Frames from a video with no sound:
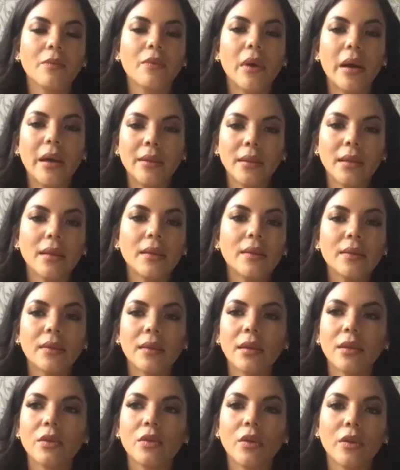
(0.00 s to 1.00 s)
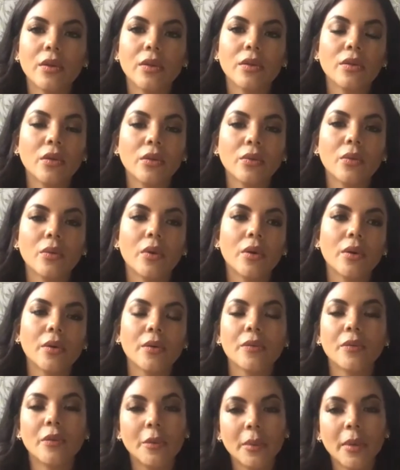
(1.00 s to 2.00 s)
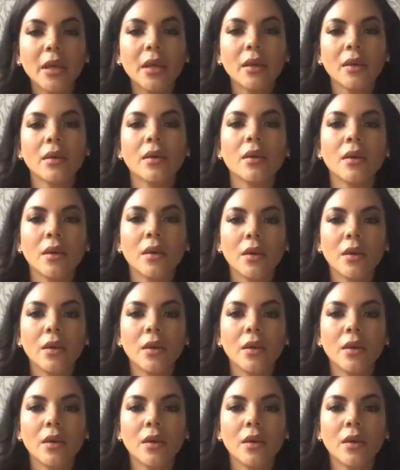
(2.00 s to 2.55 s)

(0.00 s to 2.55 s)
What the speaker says: At least it does not work for me,